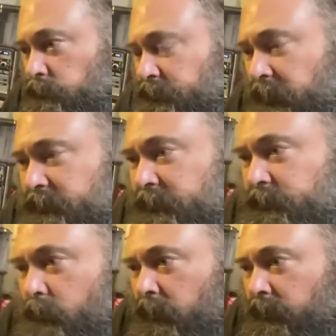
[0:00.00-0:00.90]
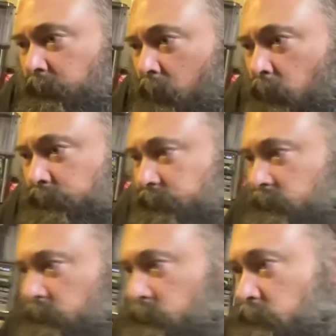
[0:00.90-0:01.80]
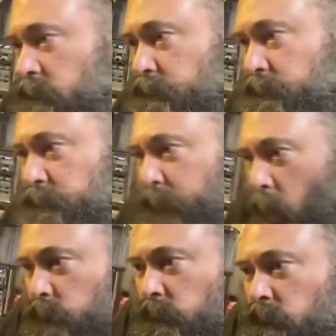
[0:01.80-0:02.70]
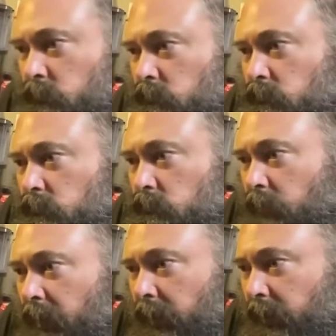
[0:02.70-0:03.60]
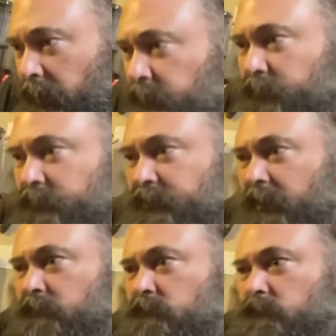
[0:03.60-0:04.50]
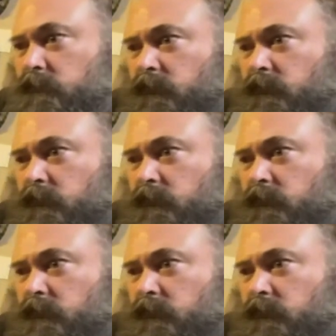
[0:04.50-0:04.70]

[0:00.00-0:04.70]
this is one of the most potent, that's, interesting. That's